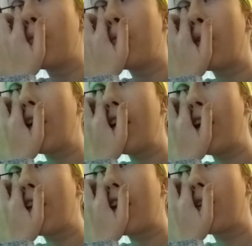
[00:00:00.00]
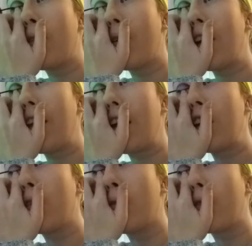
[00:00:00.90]
But another way that
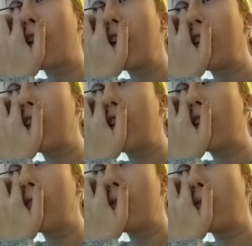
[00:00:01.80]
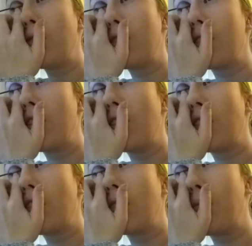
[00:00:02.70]
you can use
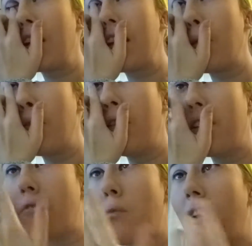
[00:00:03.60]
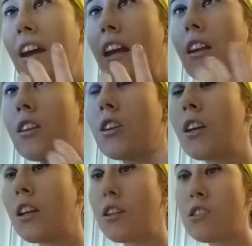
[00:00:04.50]
to make that perfect point, you
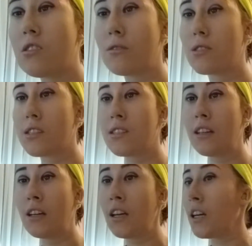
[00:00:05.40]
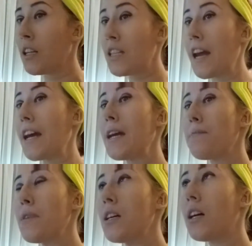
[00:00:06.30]
can use tape,
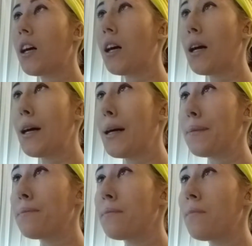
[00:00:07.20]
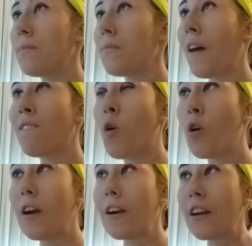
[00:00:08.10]
a
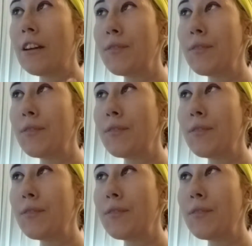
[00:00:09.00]
fork,